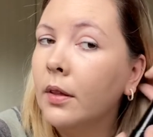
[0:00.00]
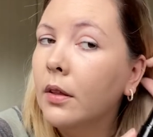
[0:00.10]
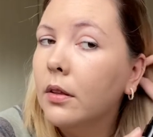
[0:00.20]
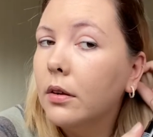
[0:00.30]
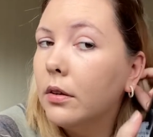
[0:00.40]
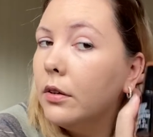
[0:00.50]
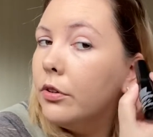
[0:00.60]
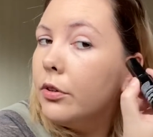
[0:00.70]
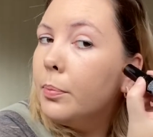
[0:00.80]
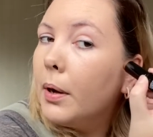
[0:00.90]
I'm gonna just
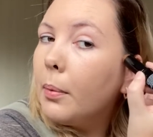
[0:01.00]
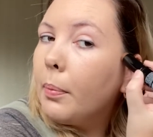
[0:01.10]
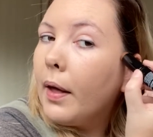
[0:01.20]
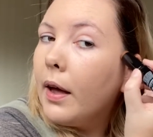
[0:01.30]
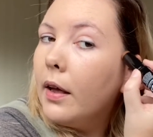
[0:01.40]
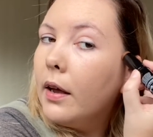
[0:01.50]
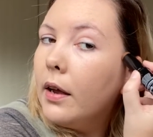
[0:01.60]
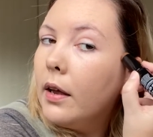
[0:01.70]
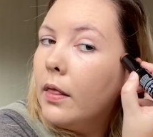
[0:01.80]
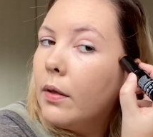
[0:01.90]
pop that in
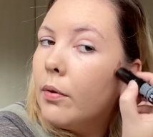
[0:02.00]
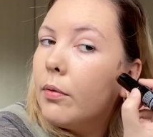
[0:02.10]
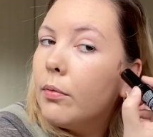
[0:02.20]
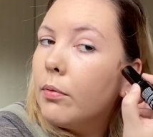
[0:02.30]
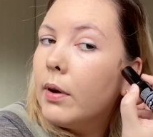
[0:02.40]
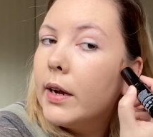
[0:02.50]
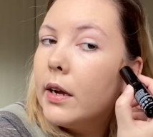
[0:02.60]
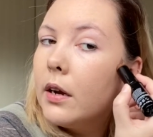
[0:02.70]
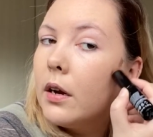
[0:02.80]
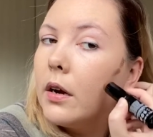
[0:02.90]
the
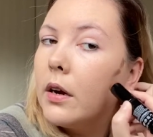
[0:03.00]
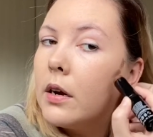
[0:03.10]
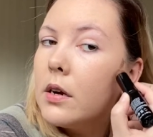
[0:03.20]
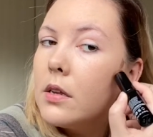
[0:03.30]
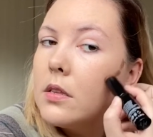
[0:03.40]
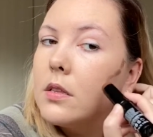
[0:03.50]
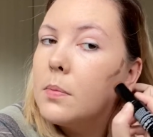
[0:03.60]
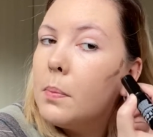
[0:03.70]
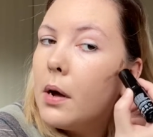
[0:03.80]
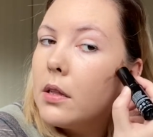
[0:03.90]
regular
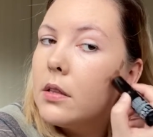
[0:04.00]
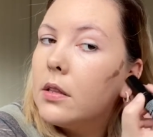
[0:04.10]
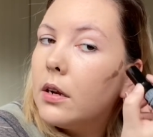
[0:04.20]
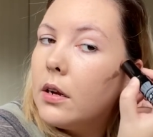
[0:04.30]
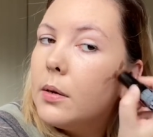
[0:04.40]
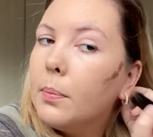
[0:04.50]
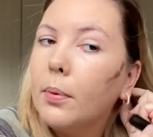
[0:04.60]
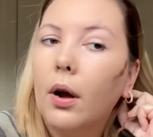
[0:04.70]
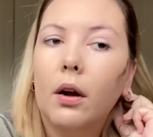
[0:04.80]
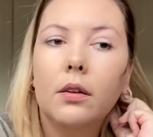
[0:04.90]
spots that I'd
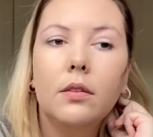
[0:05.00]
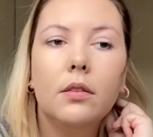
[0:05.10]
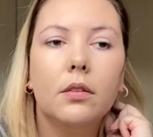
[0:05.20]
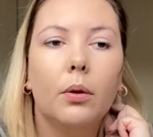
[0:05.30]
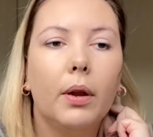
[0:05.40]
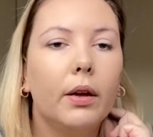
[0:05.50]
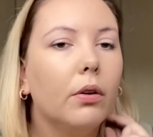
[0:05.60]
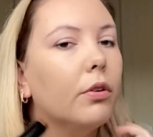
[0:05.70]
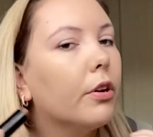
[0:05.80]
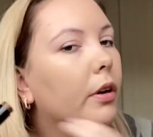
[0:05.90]
bronze, so like
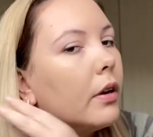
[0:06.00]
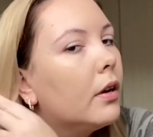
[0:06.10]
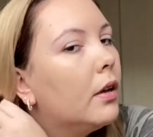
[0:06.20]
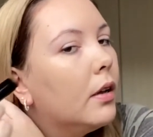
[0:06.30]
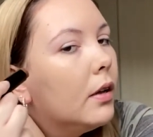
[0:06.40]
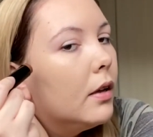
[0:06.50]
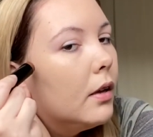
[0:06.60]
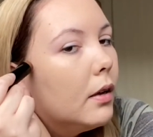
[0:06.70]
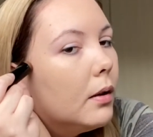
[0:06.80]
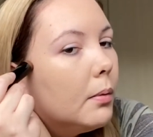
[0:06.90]
under
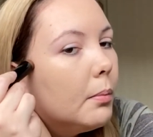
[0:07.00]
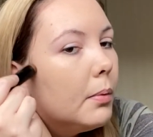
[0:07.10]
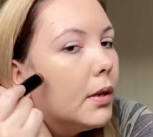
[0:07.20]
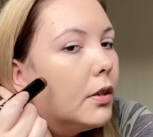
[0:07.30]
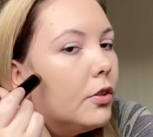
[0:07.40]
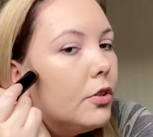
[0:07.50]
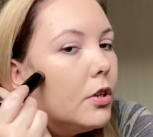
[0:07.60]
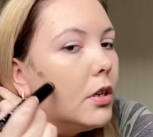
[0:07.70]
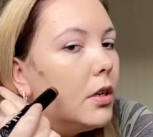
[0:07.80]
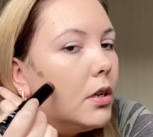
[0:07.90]
my
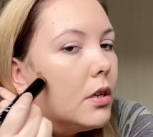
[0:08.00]
cheek,